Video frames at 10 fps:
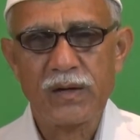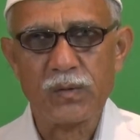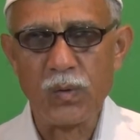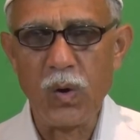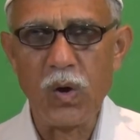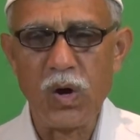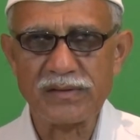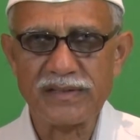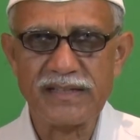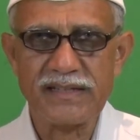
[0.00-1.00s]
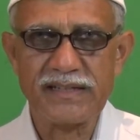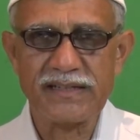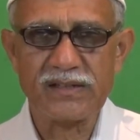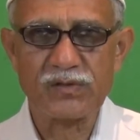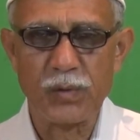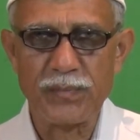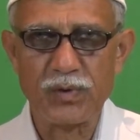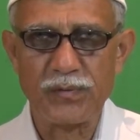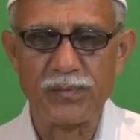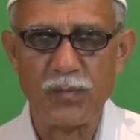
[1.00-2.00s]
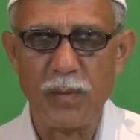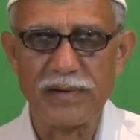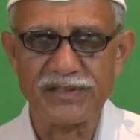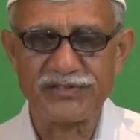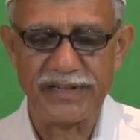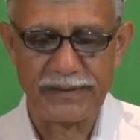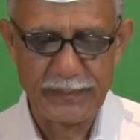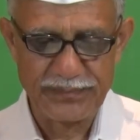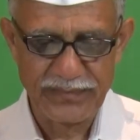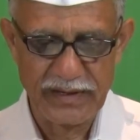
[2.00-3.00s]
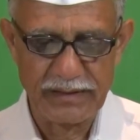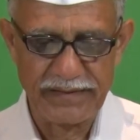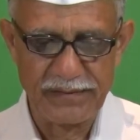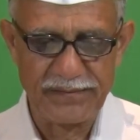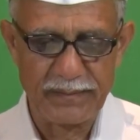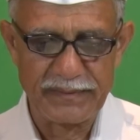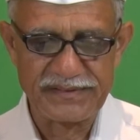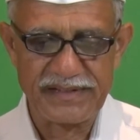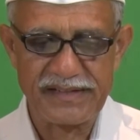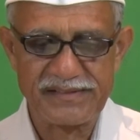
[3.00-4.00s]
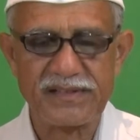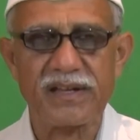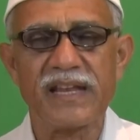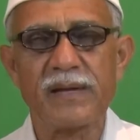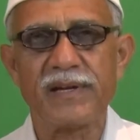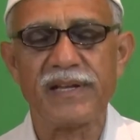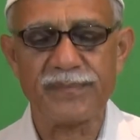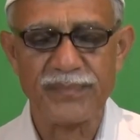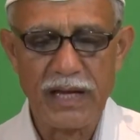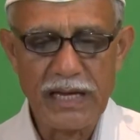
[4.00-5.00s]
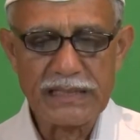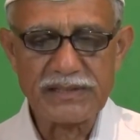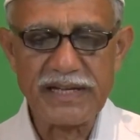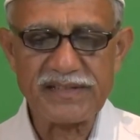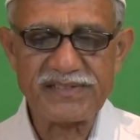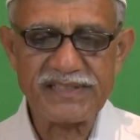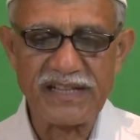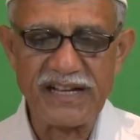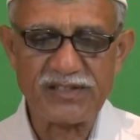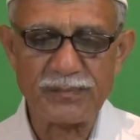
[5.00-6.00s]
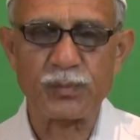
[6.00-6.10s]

law on the topic of mob lynching in a very famous case, namely Tehseen S.